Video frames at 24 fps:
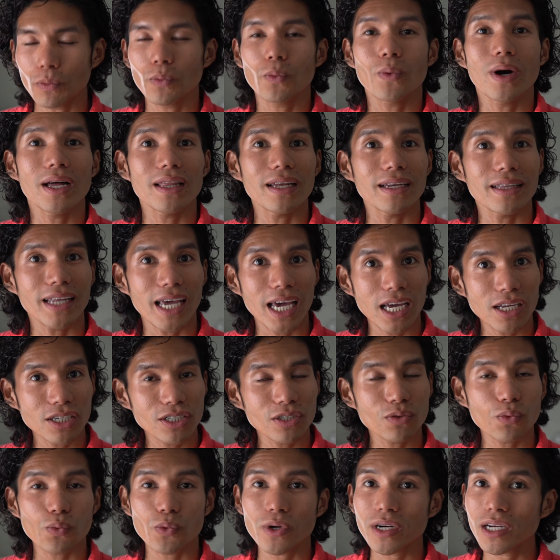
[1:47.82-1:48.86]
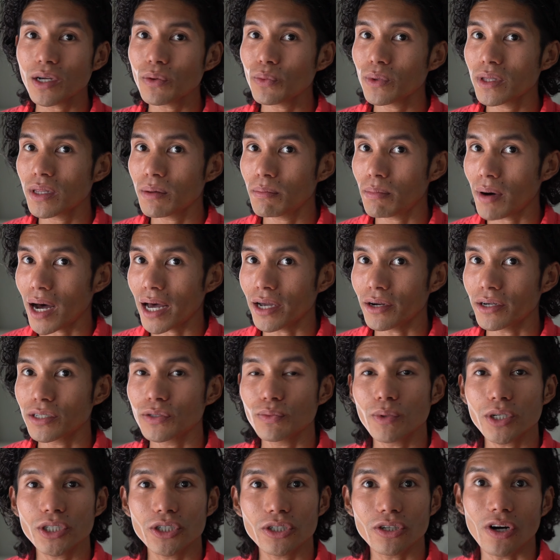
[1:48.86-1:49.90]
while an agent working with a buyer is
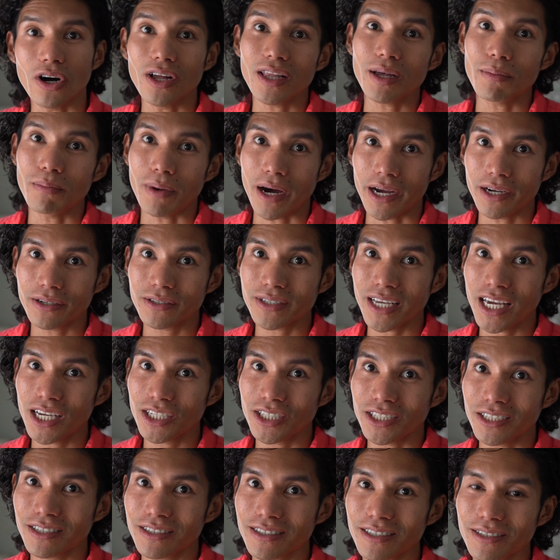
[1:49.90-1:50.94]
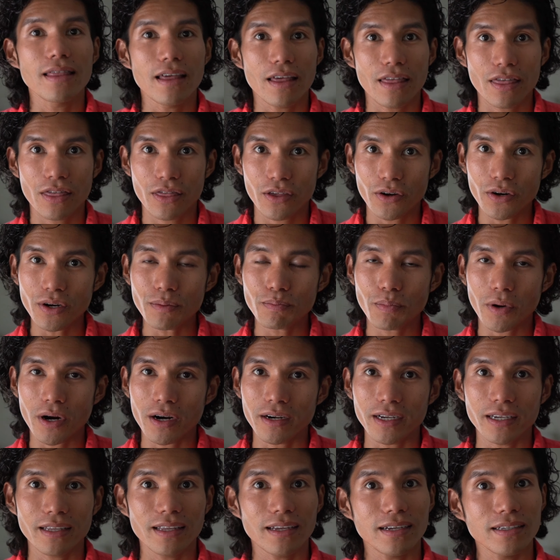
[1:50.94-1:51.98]
what you call a buyer's agent. The third
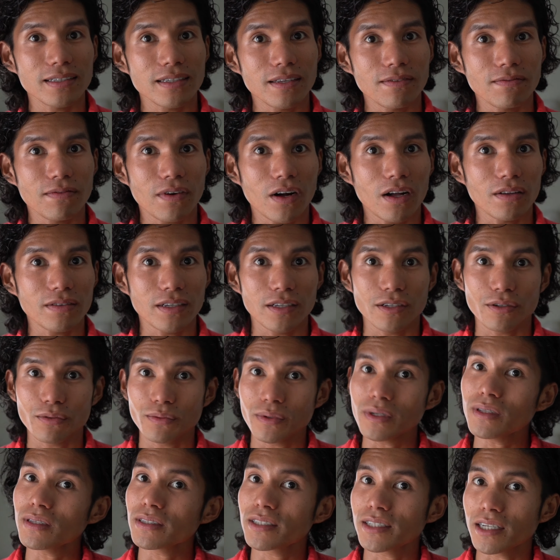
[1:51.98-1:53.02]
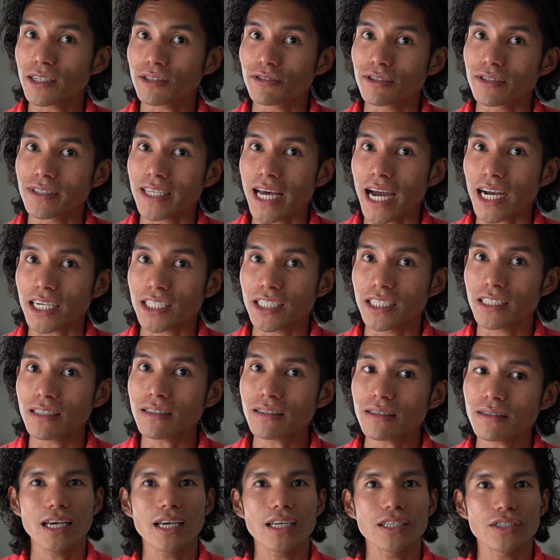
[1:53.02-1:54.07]
party that is involved in a real estate
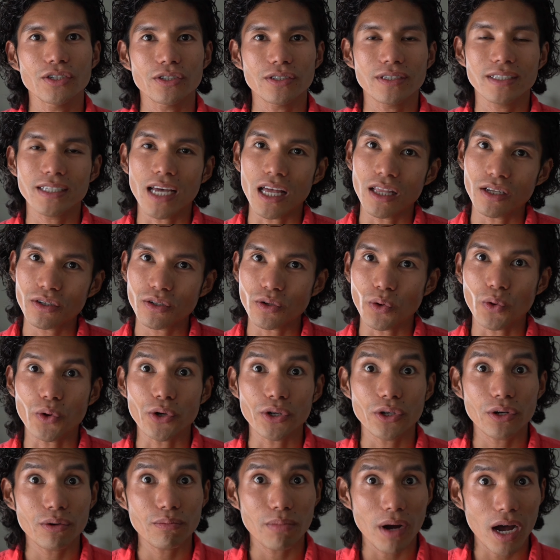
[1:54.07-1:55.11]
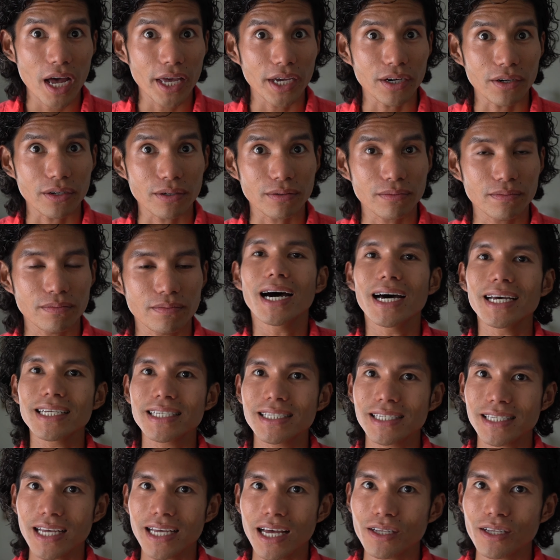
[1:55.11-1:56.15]
transaction is your seller or your buyer. A
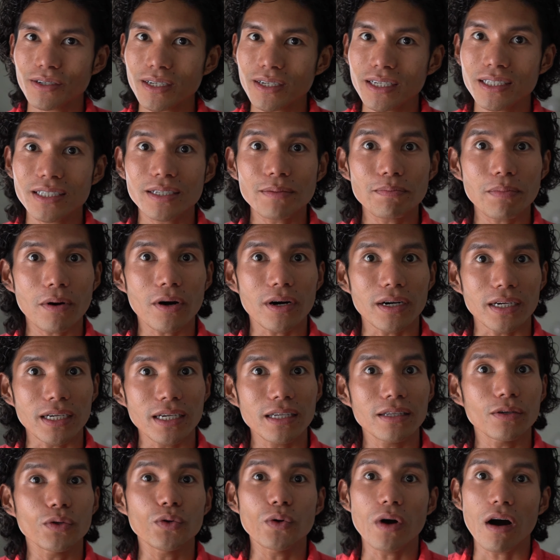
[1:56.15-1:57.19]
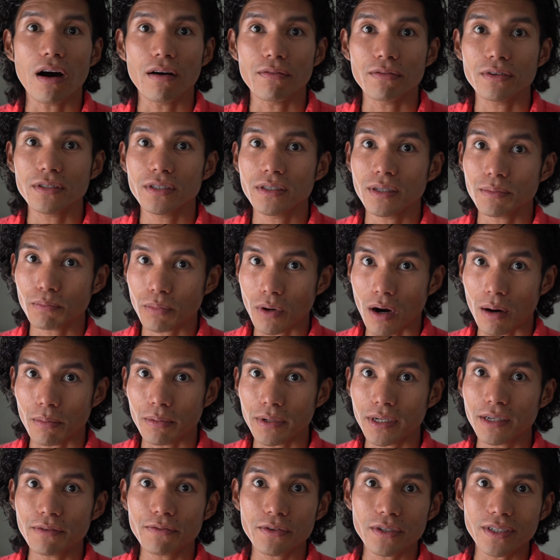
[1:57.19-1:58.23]
seller is a party who offers the
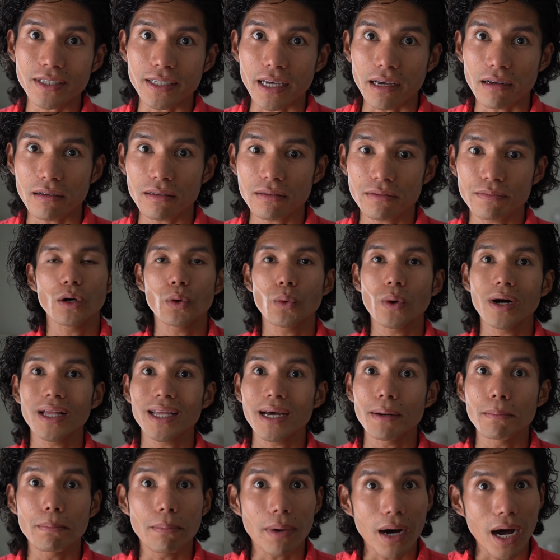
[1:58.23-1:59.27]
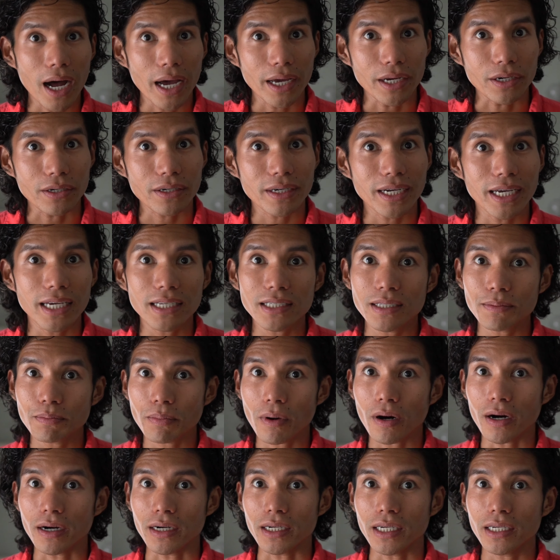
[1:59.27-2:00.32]
property for sale, while a buyer is a
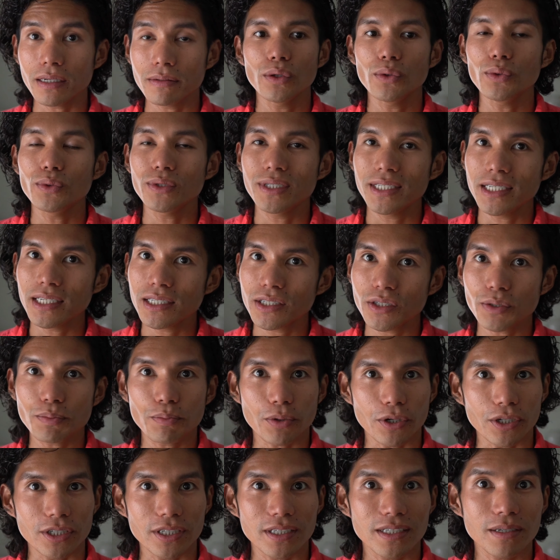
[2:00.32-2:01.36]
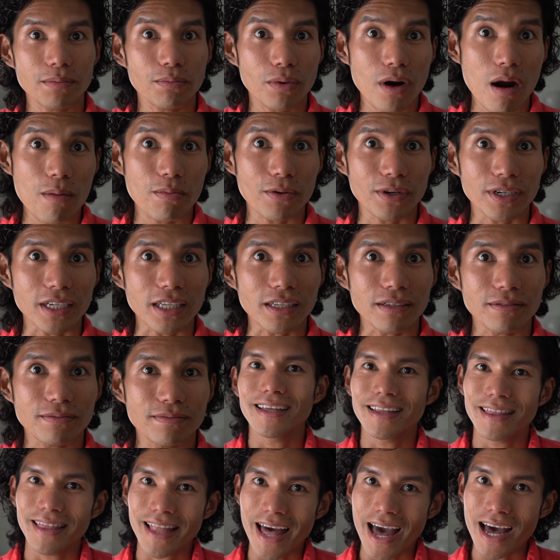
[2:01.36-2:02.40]
party who seeks to purchase a property. The
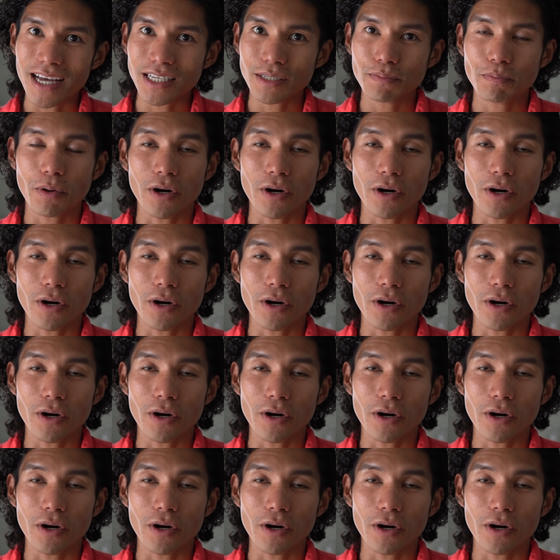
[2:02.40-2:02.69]
last